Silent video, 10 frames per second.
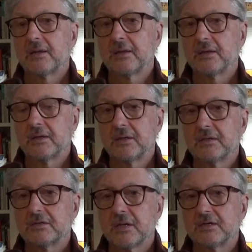
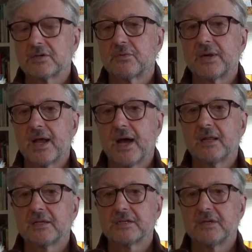is a
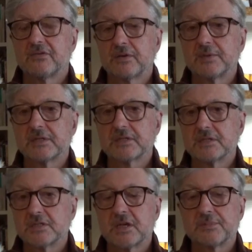reality from his
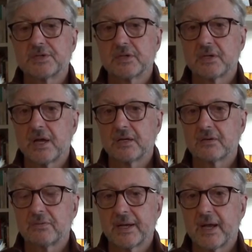conception and
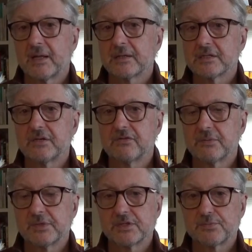a reality
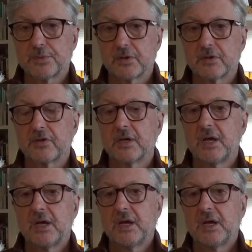from his birth,